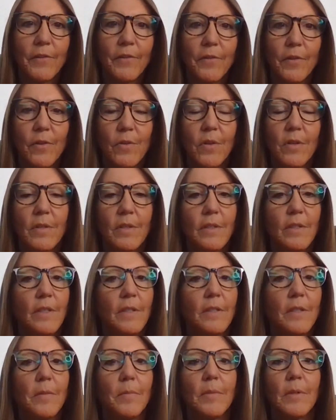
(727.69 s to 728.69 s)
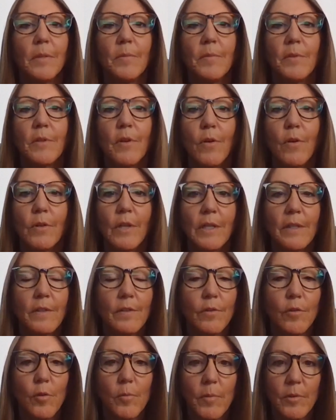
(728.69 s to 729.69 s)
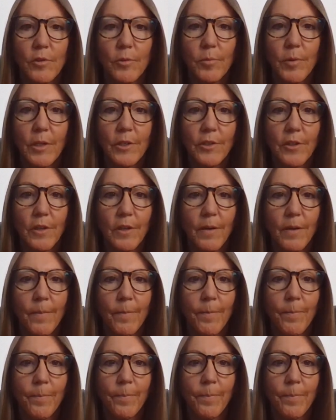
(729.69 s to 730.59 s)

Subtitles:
to focus on the symptoms. No, that's too much pressure.